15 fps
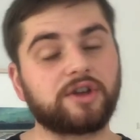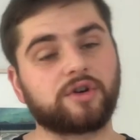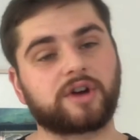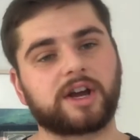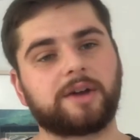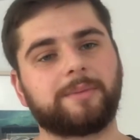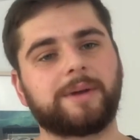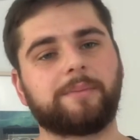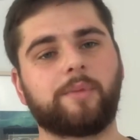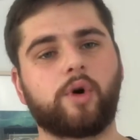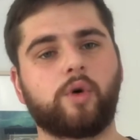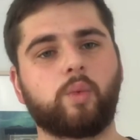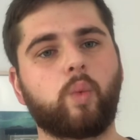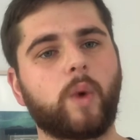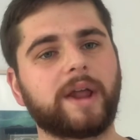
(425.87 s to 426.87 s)
you're going to be
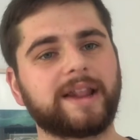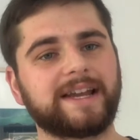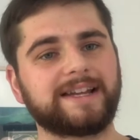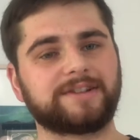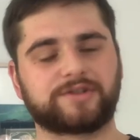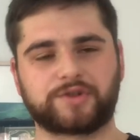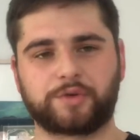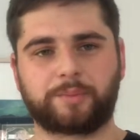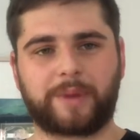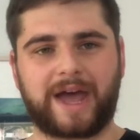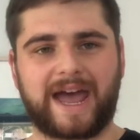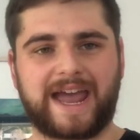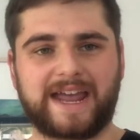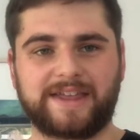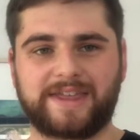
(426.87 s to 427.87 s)
more willing to
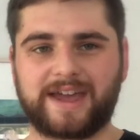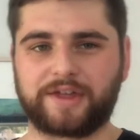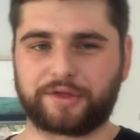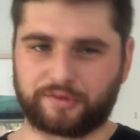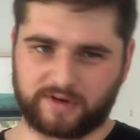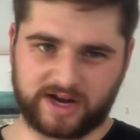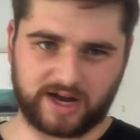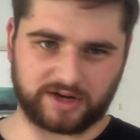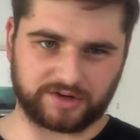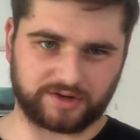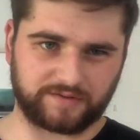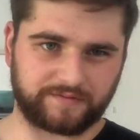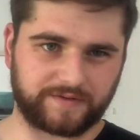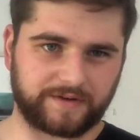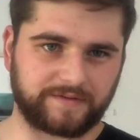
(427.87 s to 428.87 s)
pay that
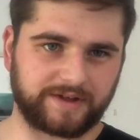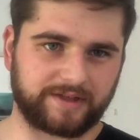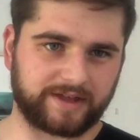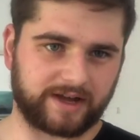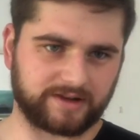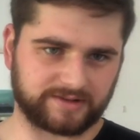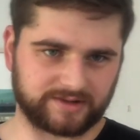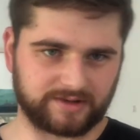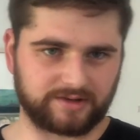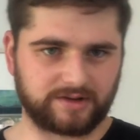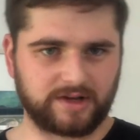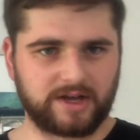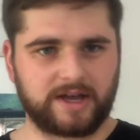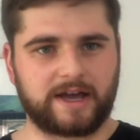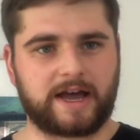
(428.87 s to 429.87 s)

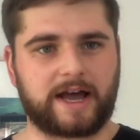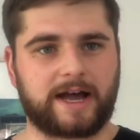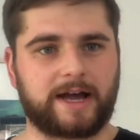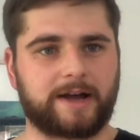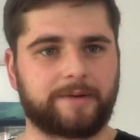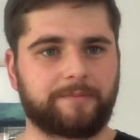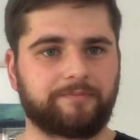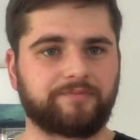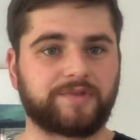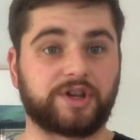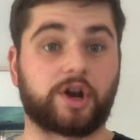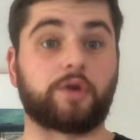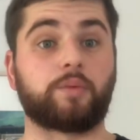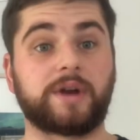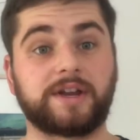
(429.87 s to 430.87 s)
$350,000, you
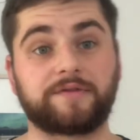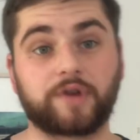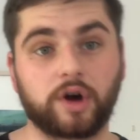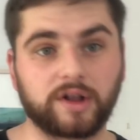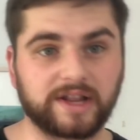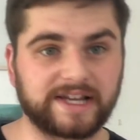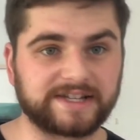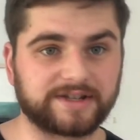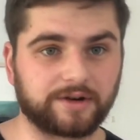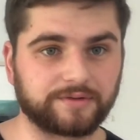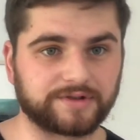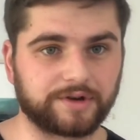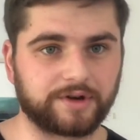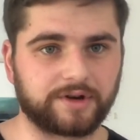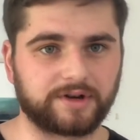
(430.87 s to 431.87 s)
know, when you've got less
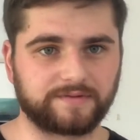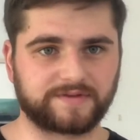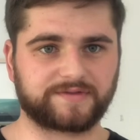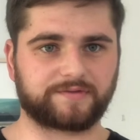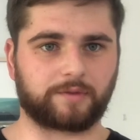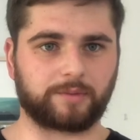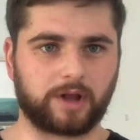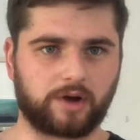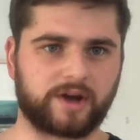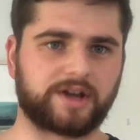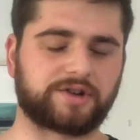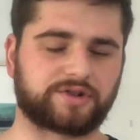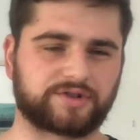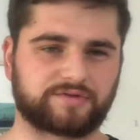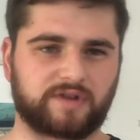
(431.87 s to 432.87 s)
alternatives from lower
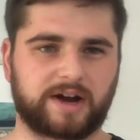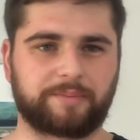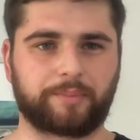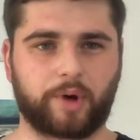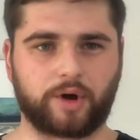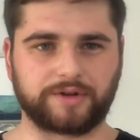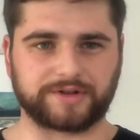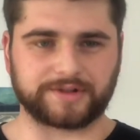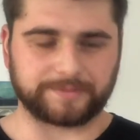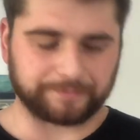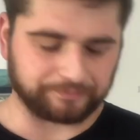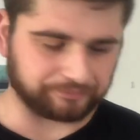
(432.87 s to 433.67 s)
interest rate bonds.